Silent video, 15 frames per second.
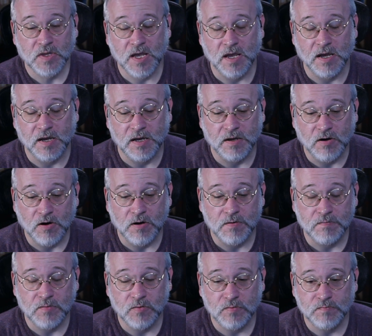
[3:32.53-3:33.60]
a
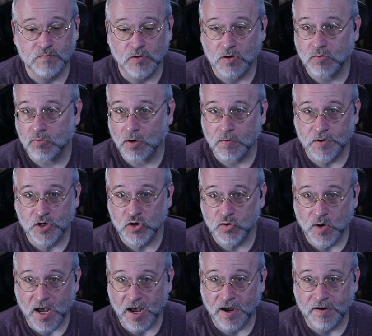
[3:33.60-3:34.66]
um, book where we do
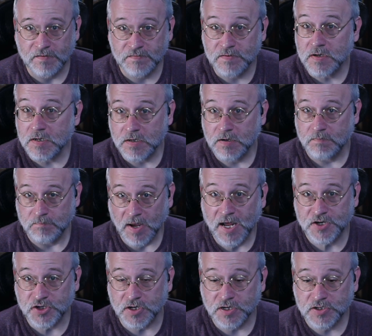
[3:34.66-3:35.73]
have magic.